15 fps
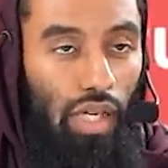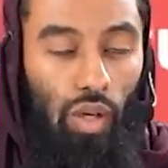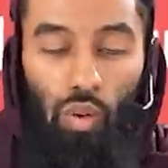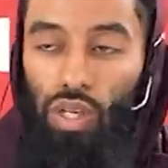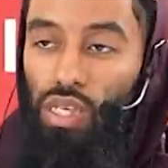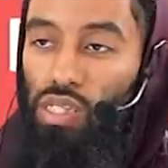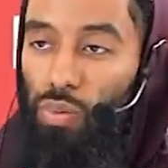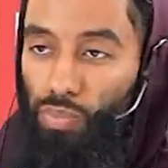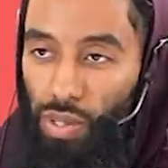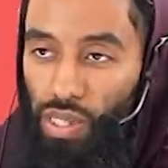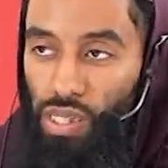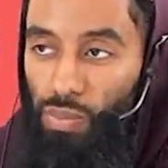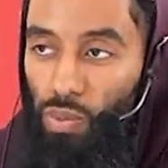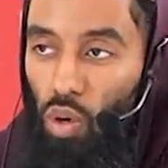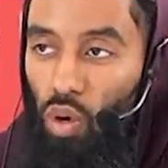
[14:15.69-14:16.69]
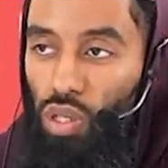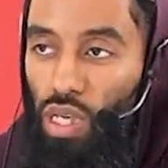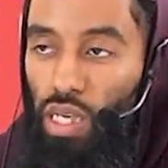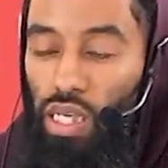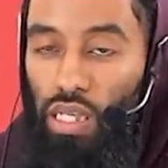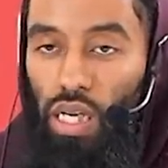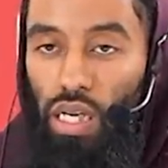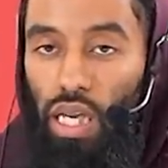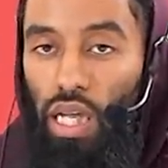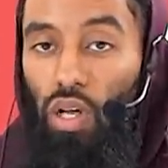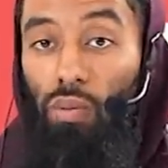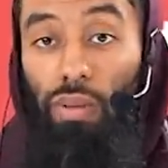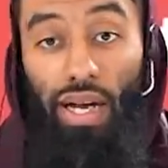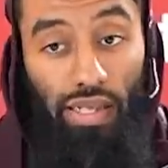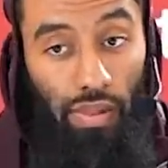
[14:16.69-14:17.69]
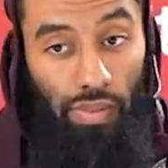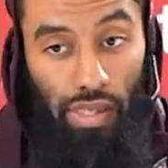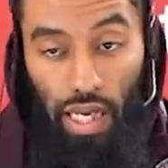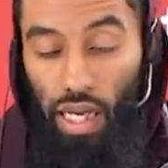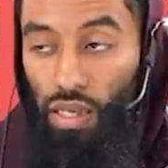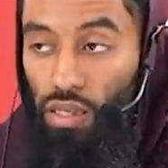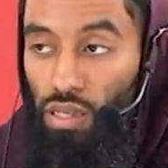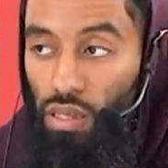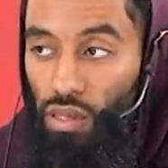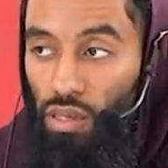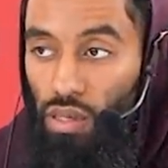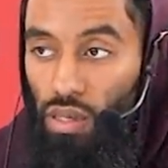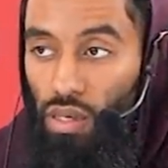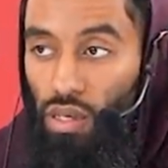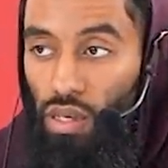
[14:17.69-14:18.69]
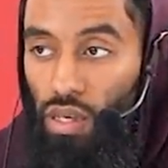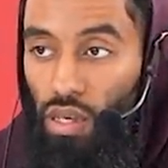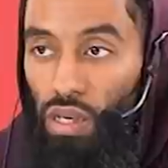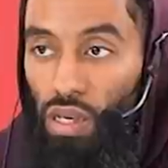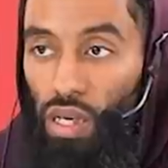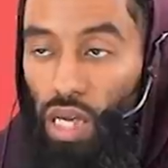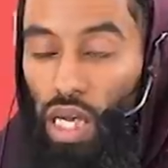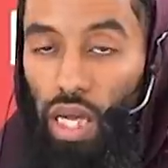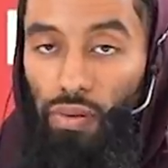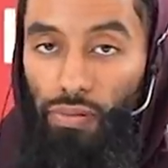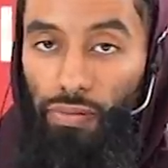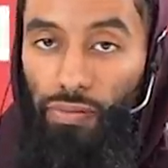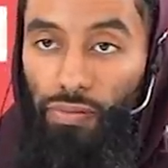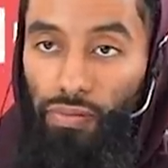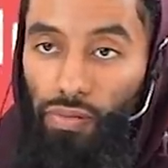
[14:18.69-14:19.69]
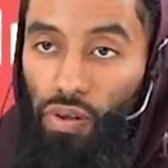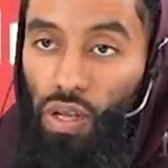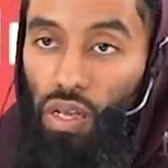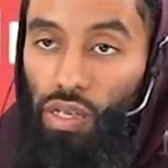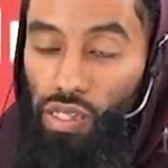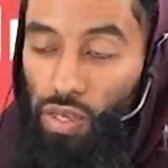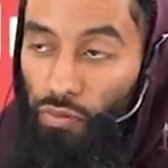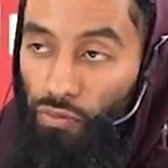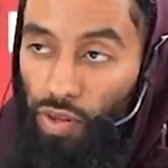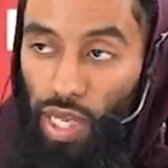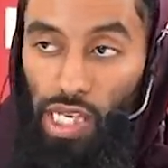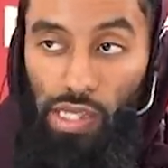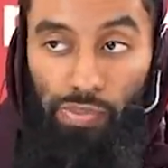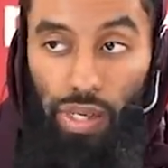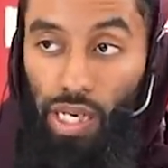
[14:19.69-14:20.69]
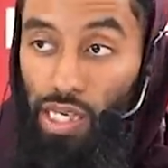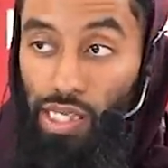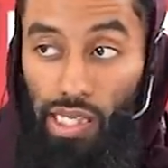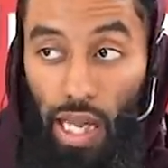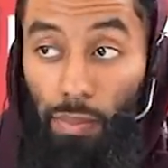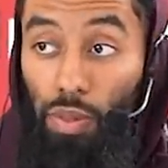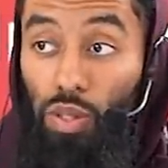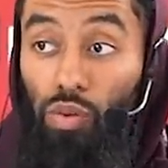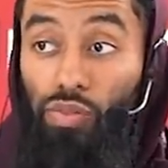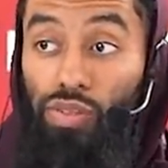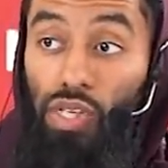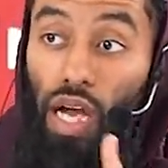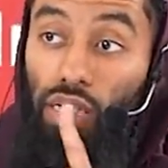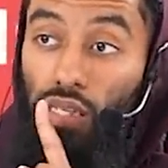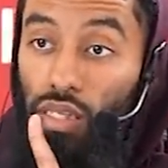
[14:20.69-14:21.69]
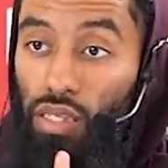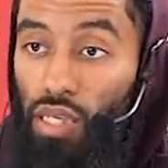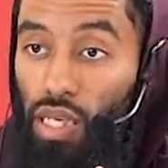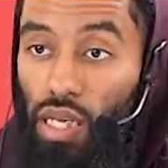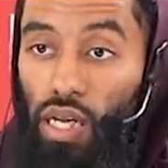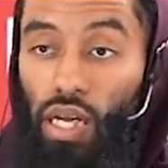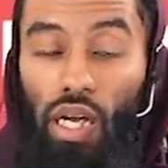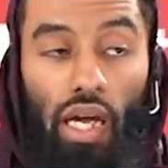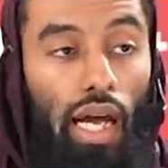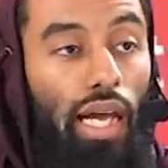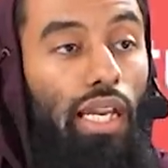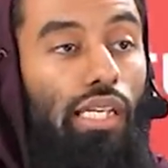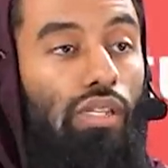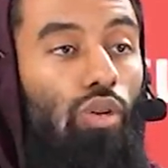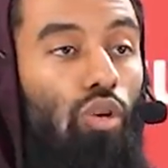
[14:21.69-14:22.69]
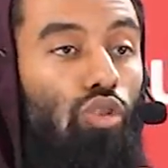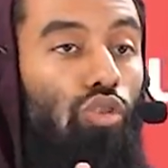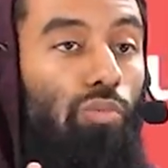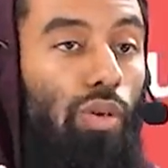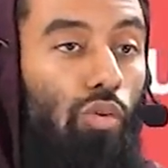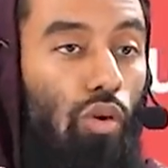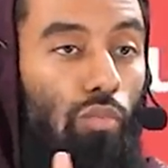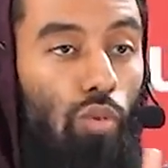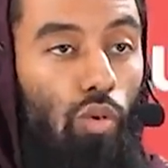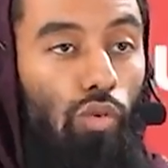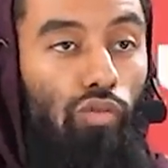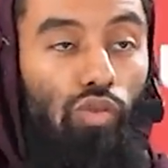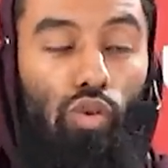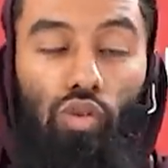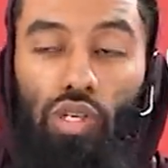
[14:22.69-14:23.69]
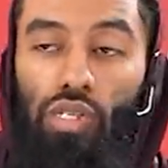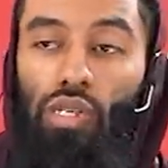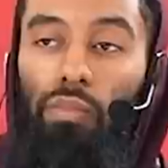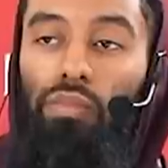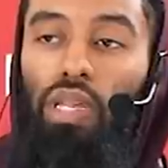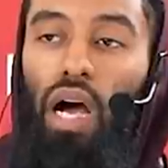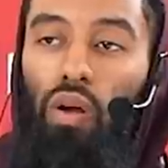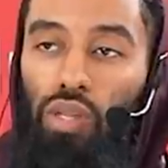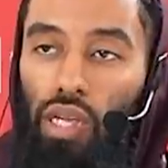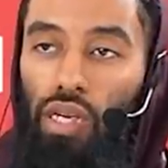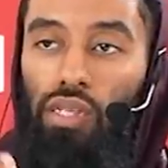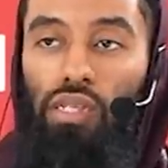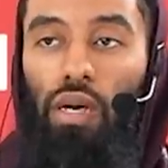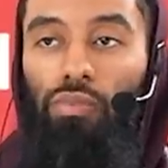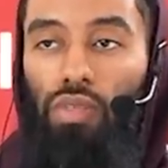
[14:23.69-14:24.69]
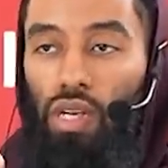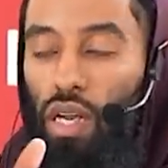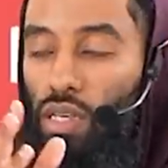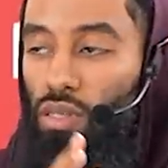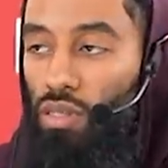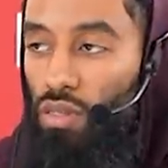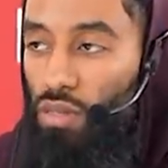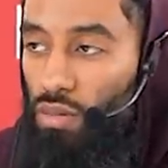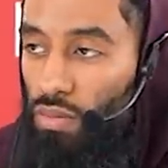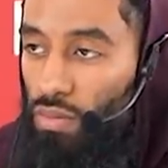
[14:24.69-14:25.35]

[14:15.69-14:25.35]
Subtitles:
What does the principle or the leading legal maxim state? If something has been established with certainty, it is not to be removed due to some doubt that has come to light.